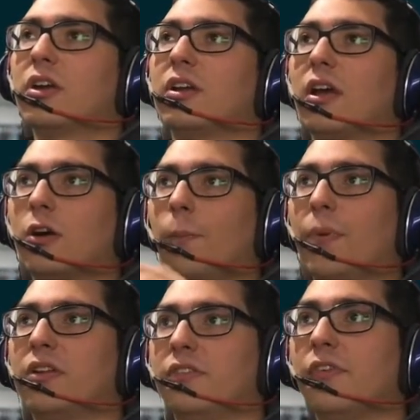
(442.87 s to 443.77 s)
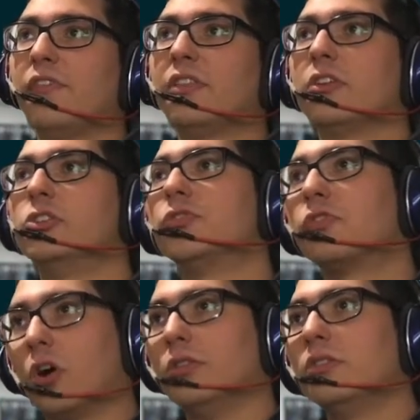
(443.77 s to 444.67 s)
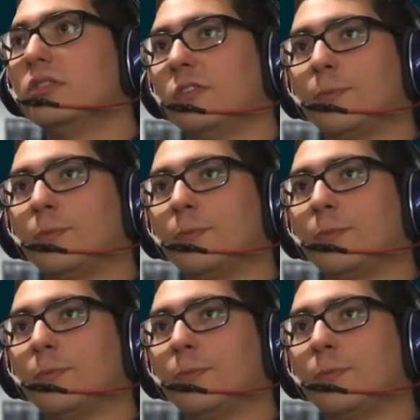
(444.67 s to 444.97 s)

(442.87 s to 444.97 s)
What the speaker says: gonna get a competitive advantage from this